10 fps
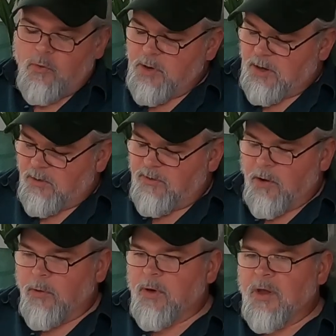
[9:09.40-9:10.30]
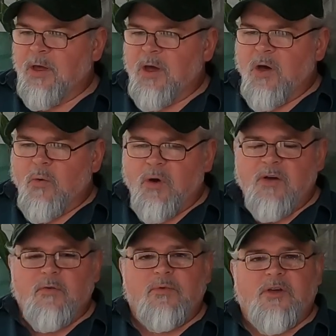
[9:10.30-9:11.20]
20 or so, one
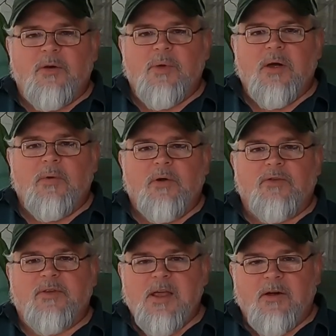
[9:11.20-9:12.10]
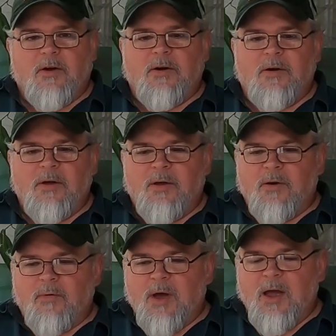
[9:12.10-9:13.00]
of them is going to be a real stinker,
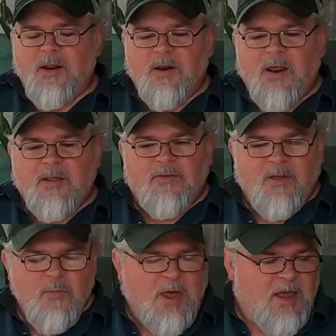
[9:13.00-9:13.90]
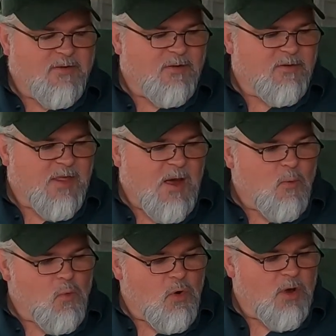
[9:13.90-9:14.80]
right? And in some cases, that
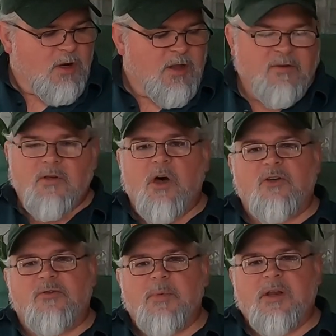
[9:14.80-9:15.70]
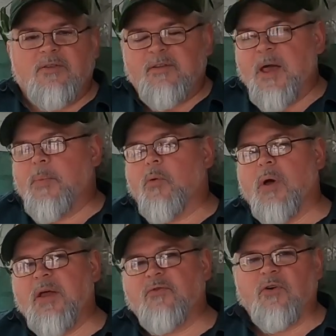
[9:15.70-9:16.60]
one has caused me to step
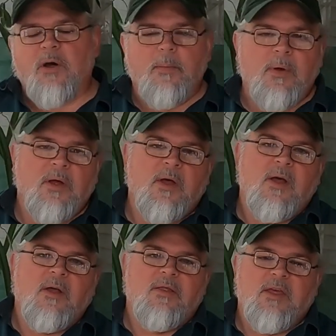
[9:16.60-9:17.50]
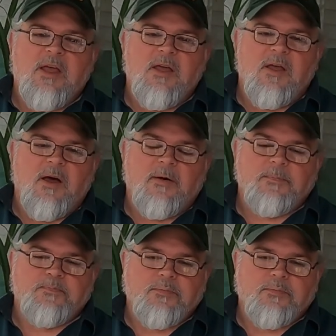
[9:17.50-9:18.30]
away from the